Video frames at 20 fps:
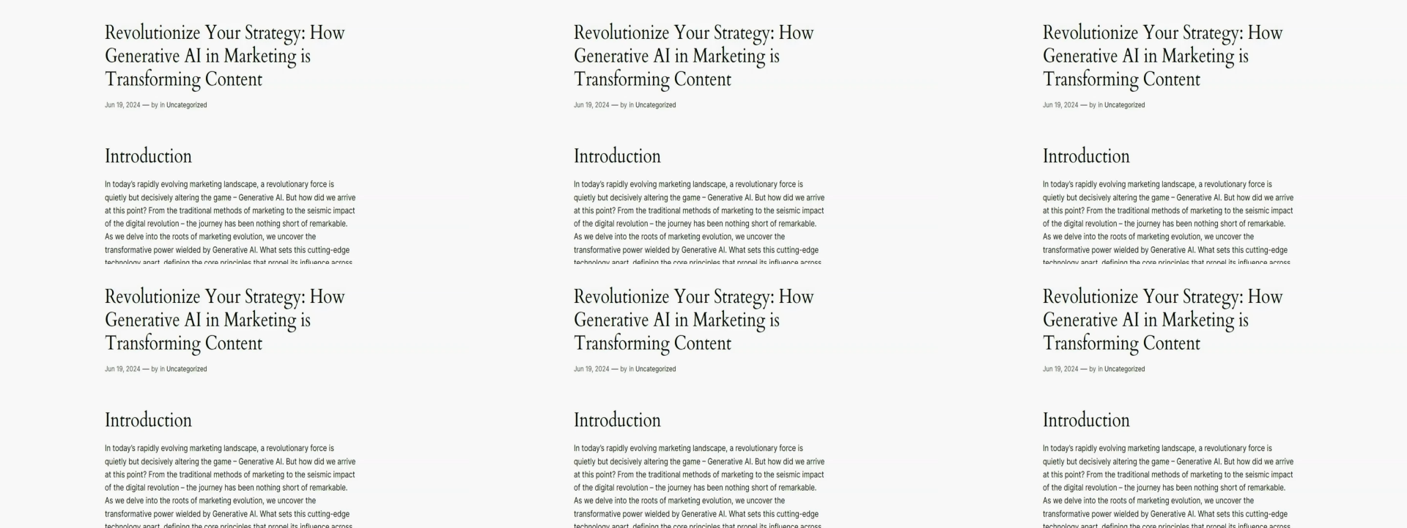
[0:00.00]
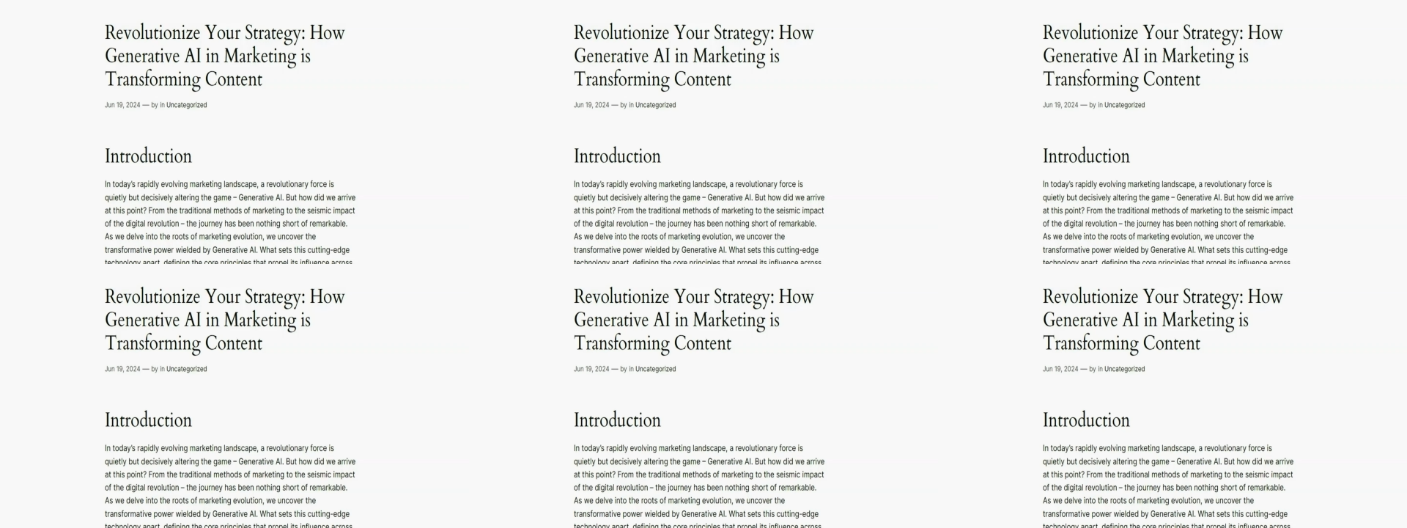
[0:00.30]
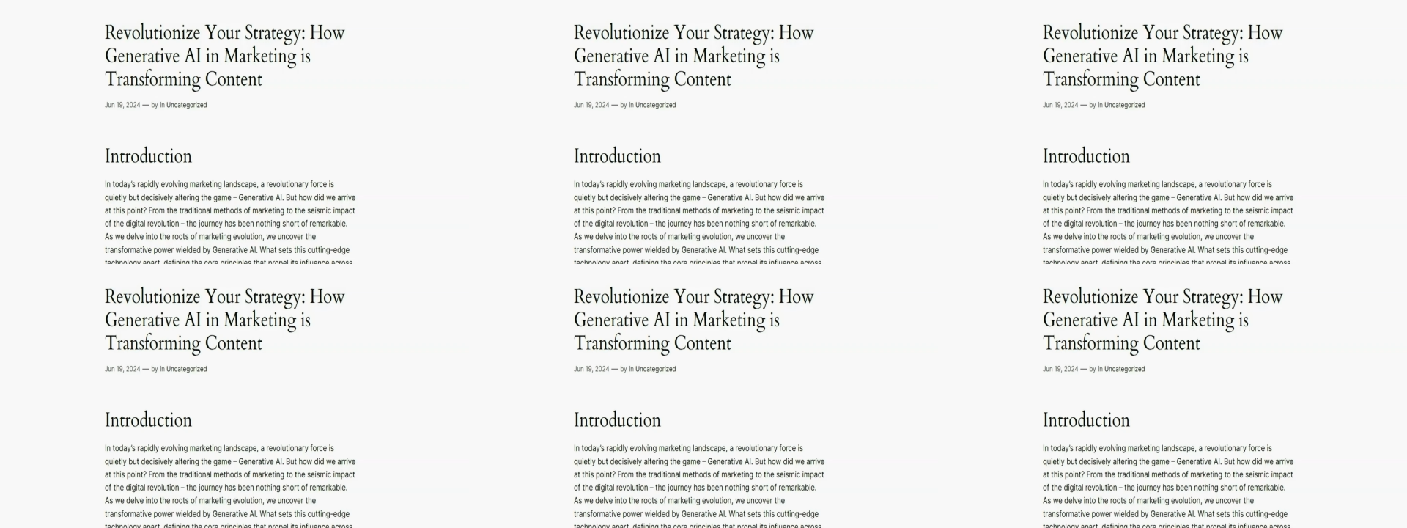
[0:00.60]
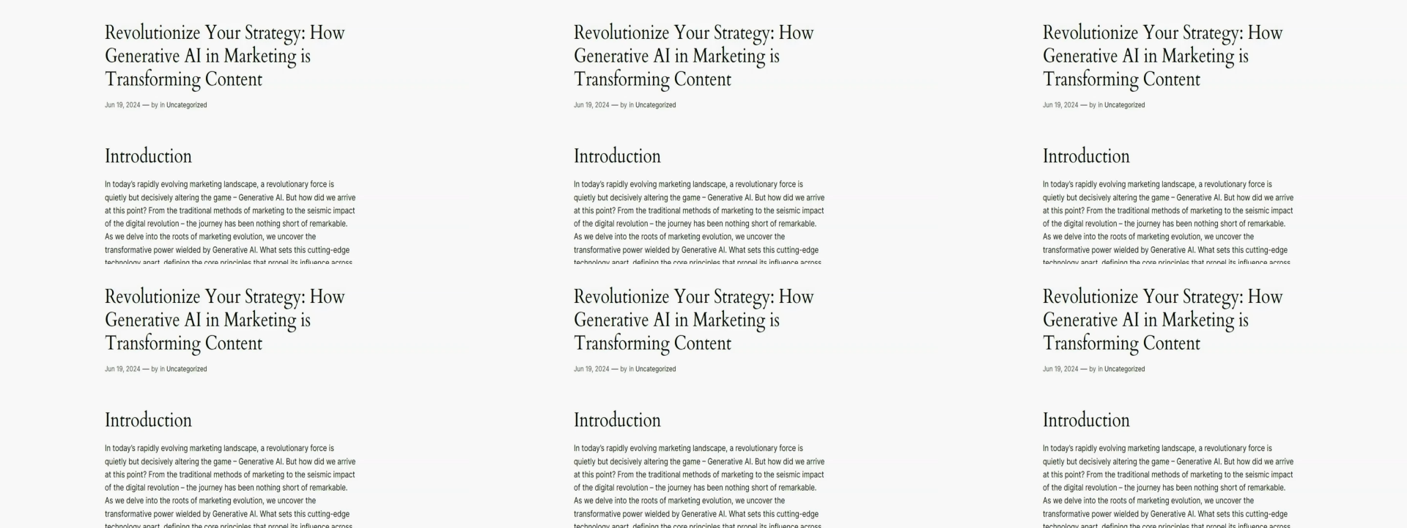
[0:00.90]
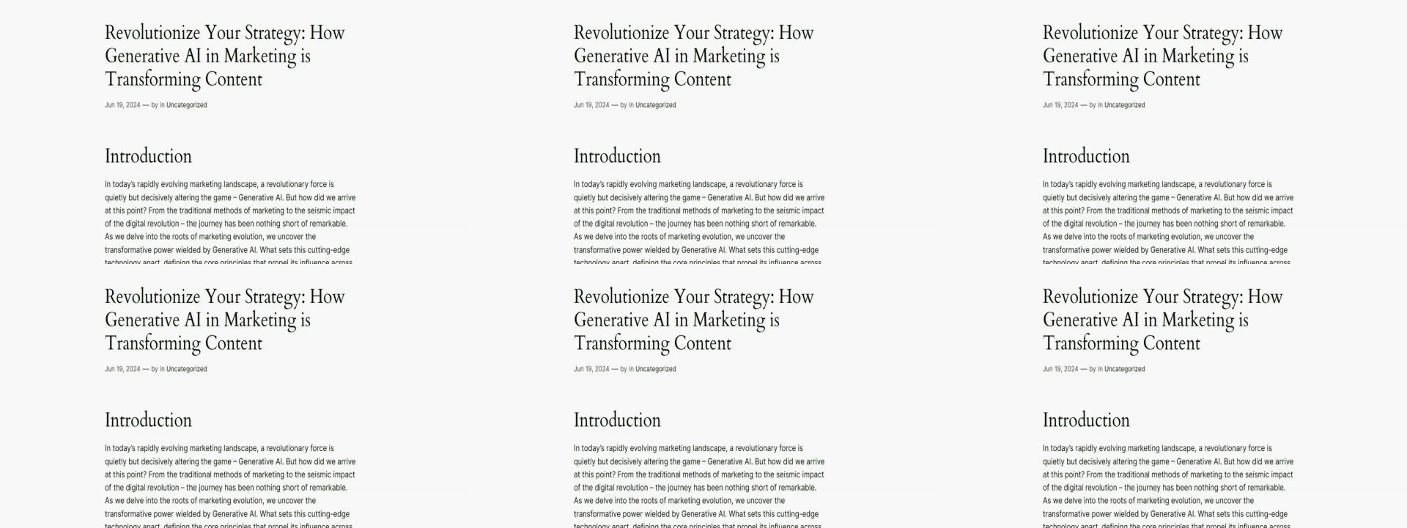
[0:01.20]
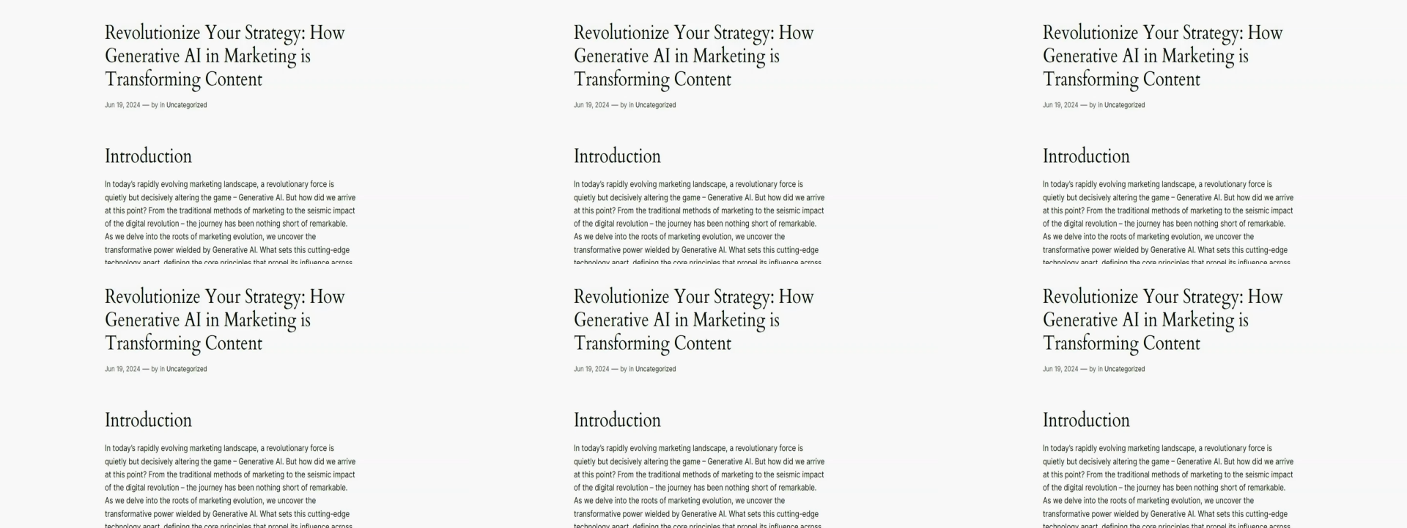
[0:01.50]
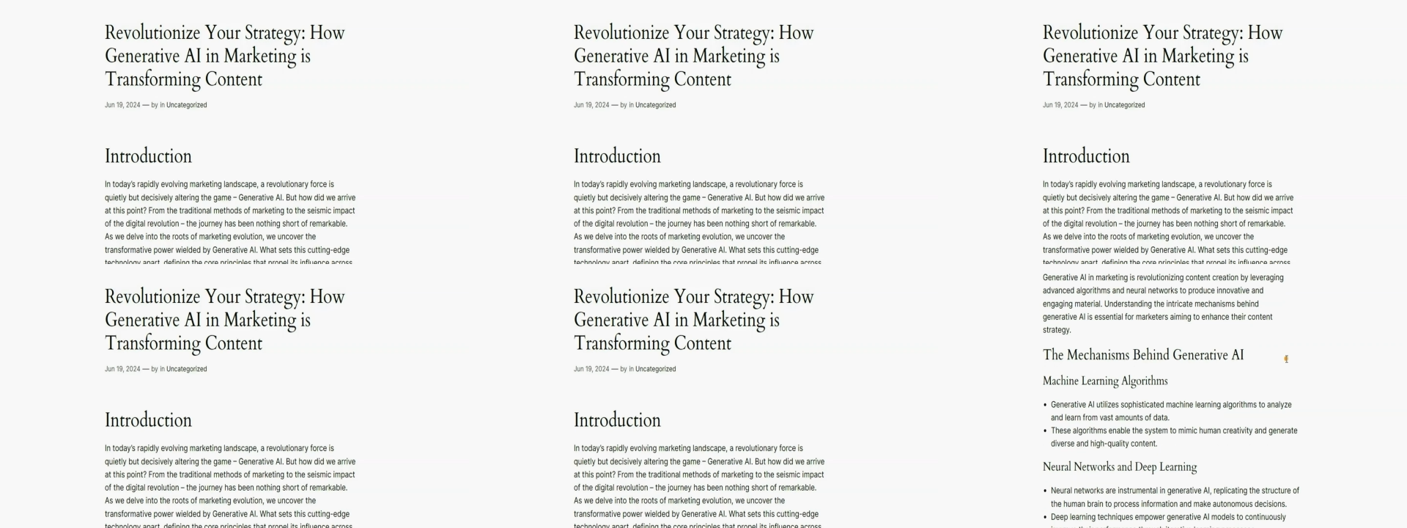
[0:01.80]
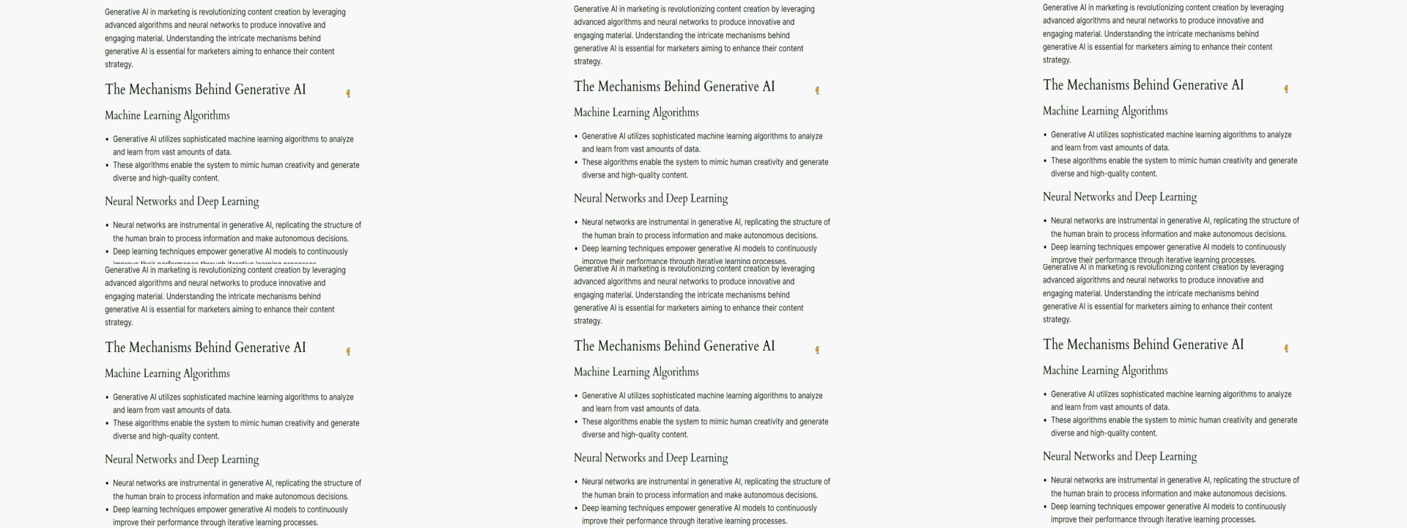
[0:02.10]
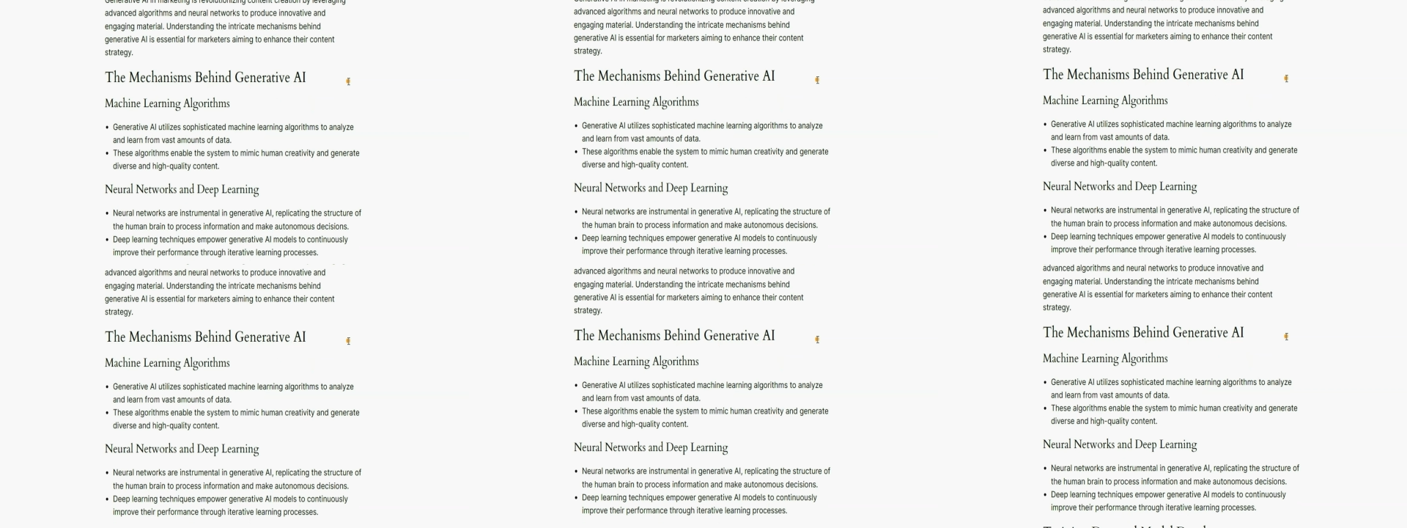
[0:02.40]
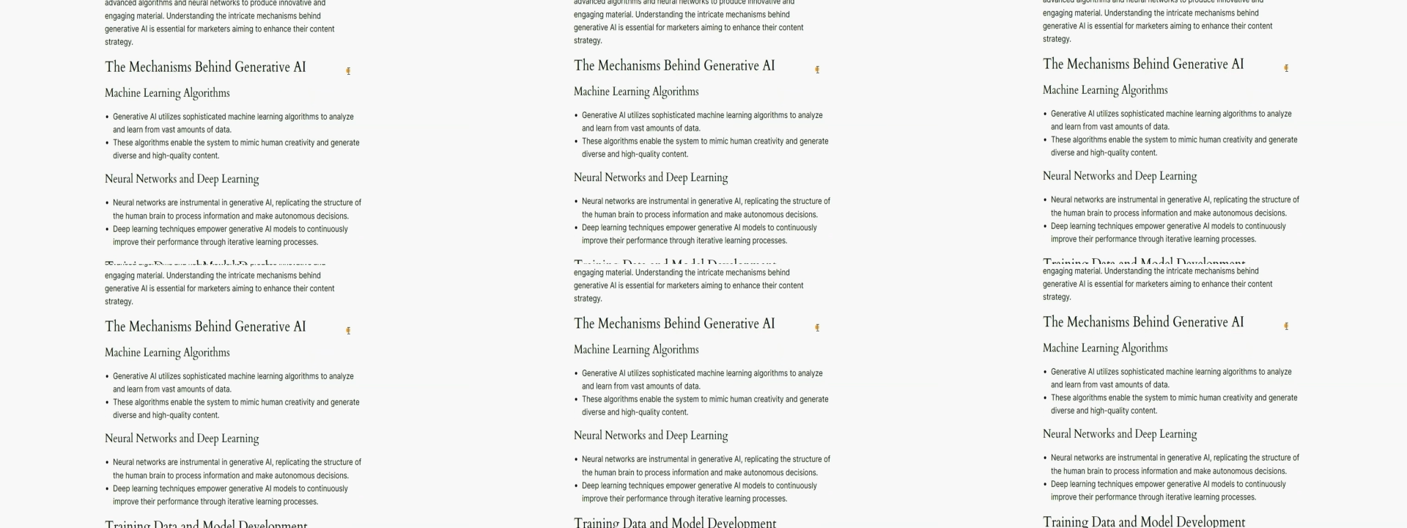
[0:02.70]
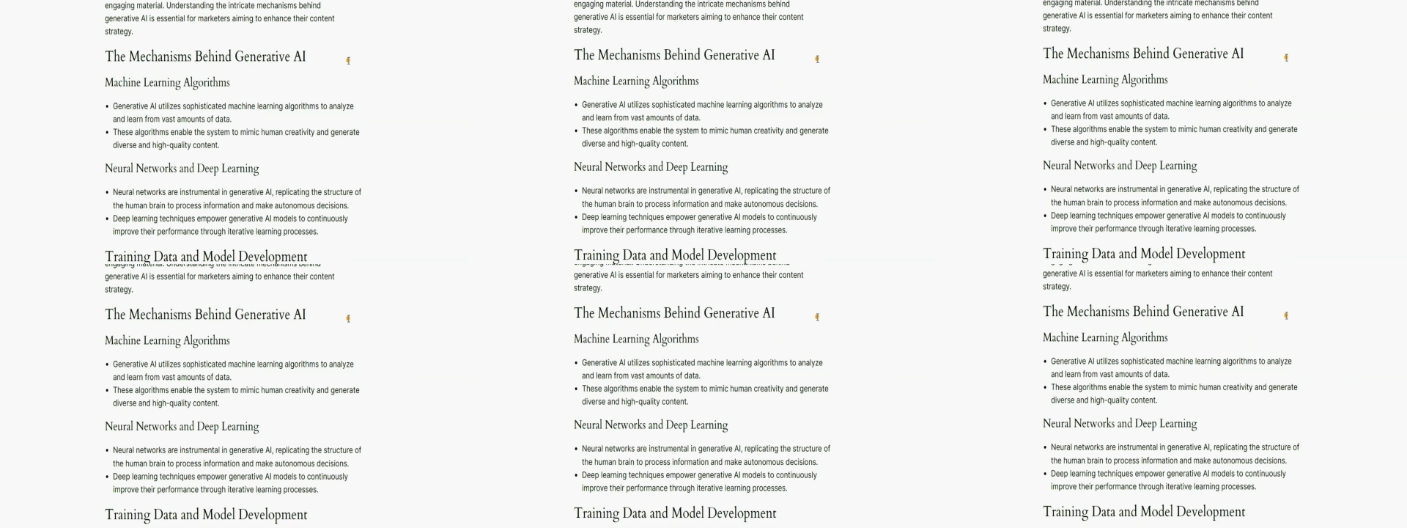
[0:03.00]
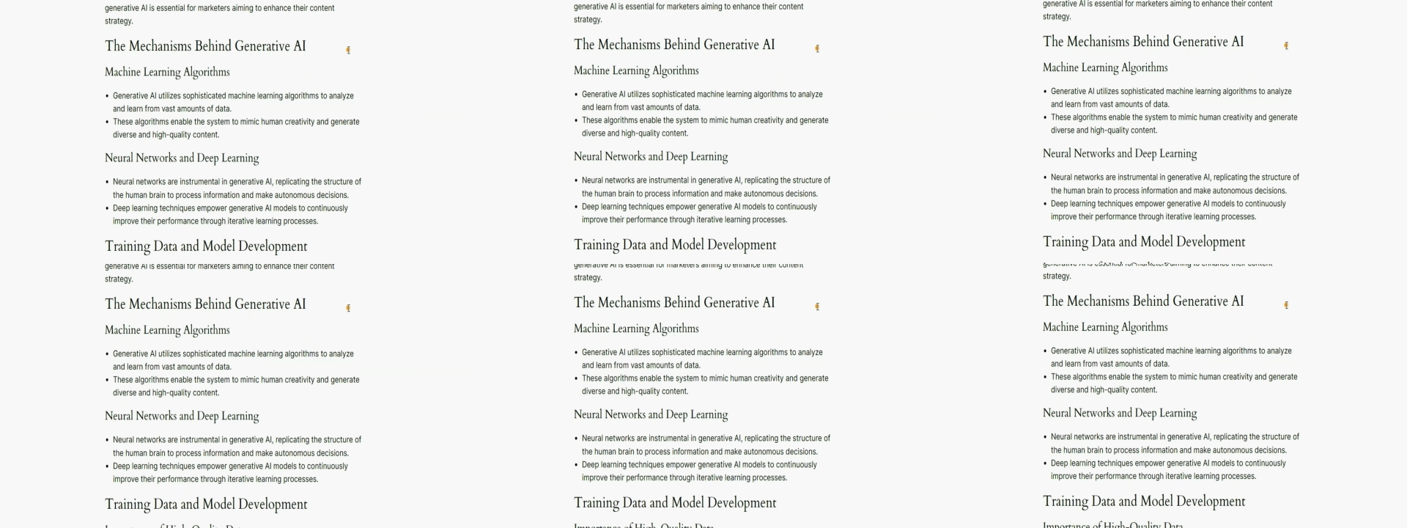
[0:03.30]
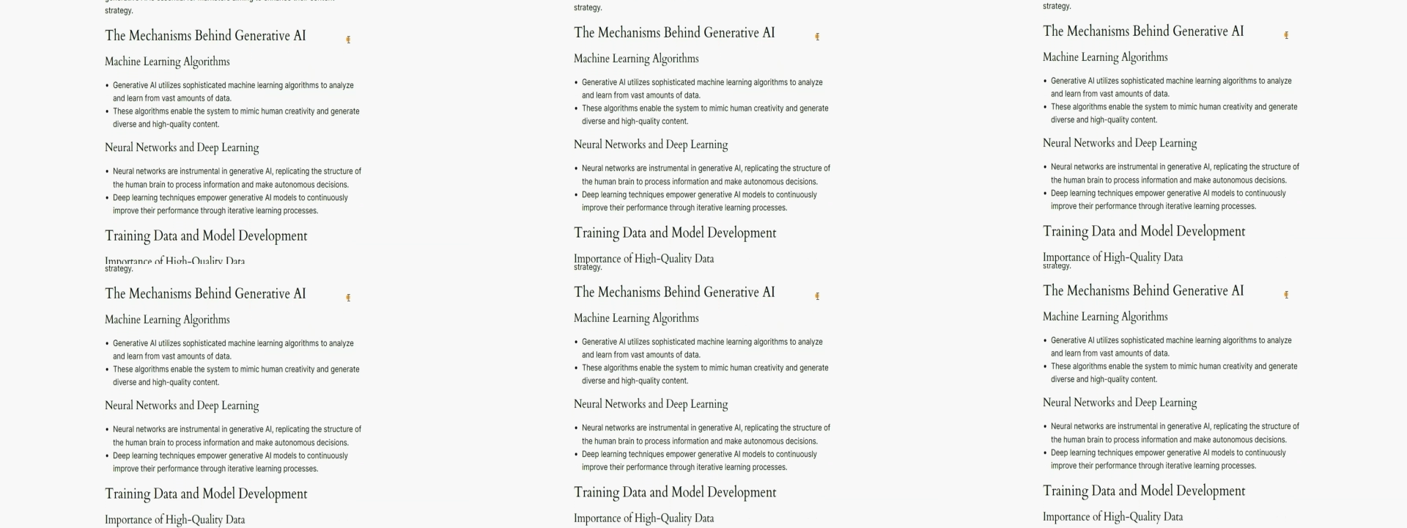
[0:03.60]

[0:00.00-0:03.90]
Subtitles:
[unreadable: no face in view]